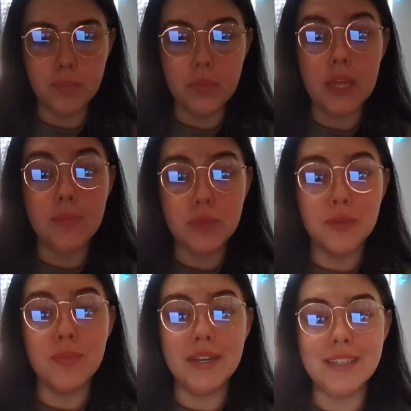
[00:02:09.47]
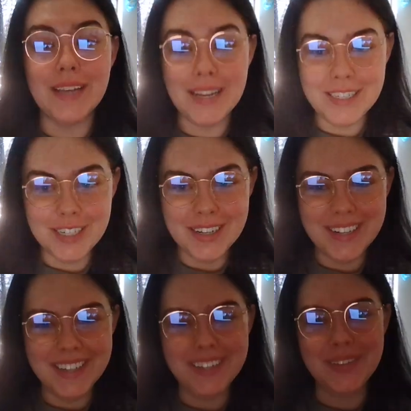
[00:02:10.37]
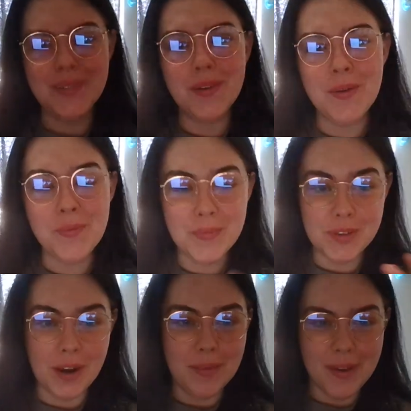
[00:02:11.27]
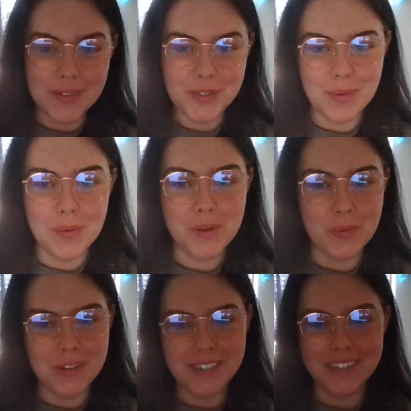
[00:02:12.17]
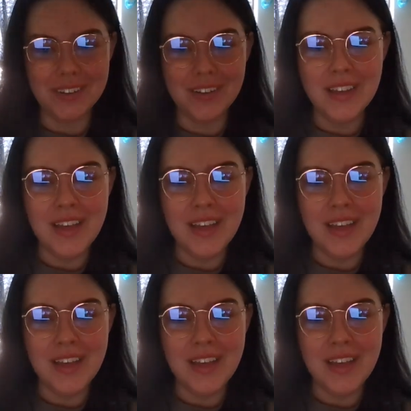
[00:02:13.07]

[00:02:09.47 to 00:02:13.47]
implementation I'm having trouble with words still,